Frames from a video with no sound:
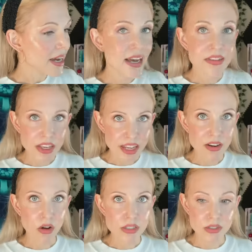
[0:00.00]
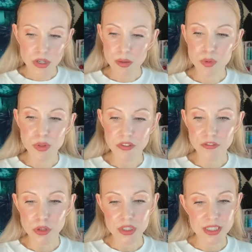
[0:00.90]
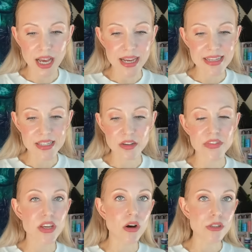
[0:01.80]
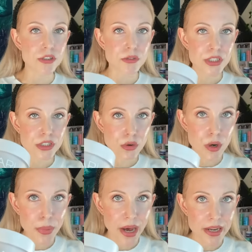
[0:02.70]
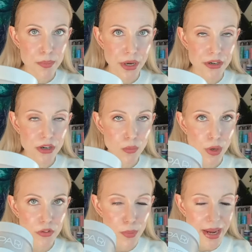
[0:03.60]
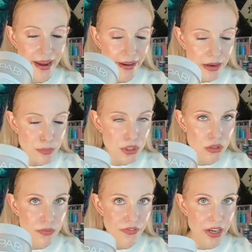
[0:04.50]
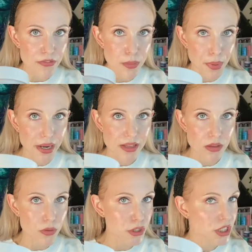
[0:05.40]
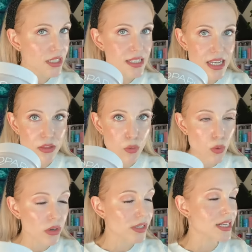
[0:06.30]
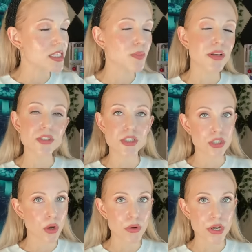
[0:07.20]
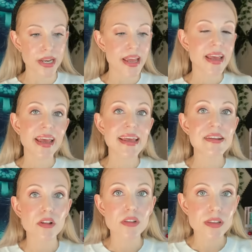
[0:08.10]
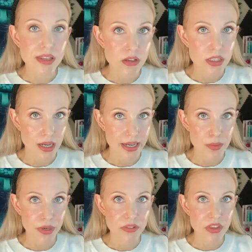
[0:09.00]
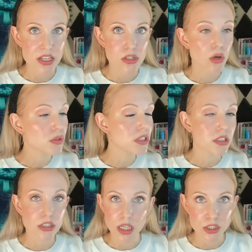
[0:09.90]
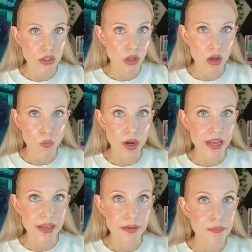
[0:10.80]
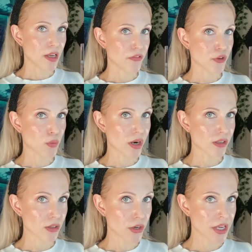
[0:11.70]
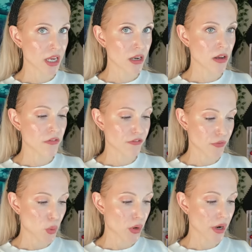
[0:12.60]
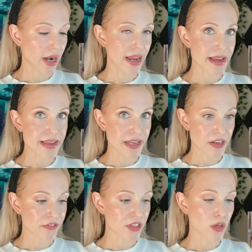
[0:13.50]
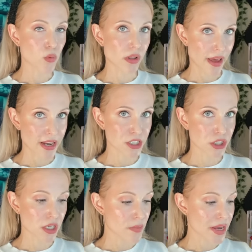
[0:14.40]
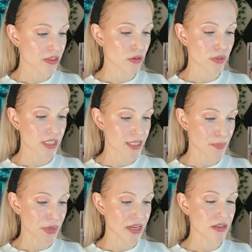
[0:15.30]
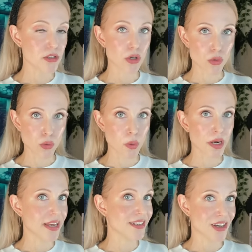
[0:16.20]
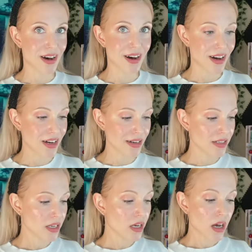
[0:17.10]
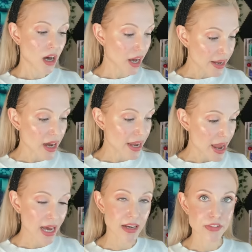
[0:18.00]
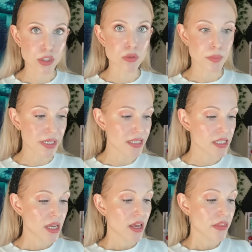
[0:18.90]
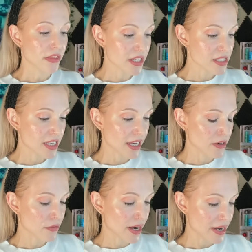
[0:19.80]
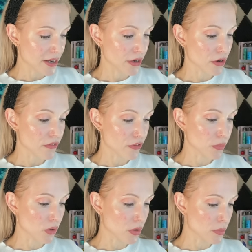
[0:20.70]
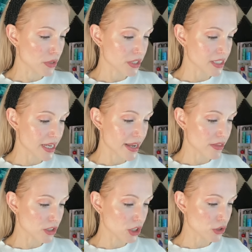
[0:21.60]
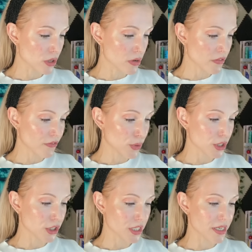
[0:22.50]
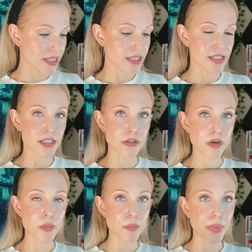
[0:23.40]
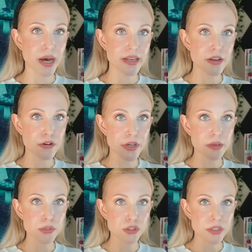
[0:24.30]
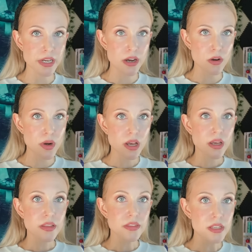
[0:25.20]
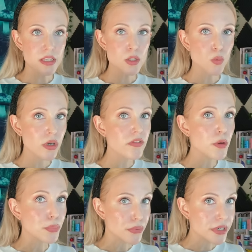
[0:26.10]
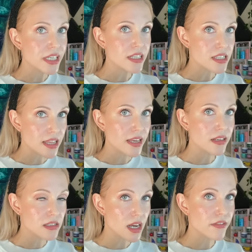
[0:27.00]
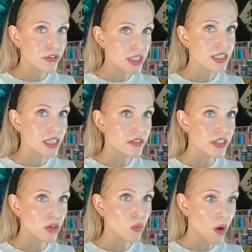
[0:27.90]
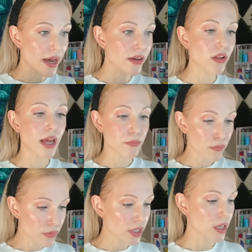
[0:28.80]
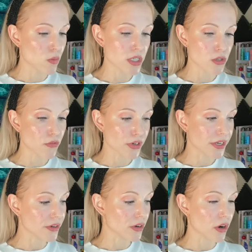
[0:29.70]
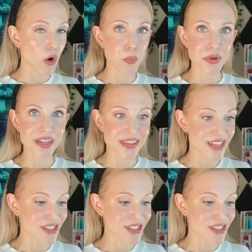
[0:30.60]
And the kit also comes with a full size of the Ultra Restore Body Butter, one of my absolute favorite body lotions in the world. It smells so good, and a little tiny bit of this goes such a long way. If you are looking for a gift that will actually make the recipient ooh and ah, I, I have to admit, this kit right here from Laura Mercier, the Stroke of Fortune Serum Body Cream Trio, this is one of the prettiest things I've received in a while. I really was over here opening this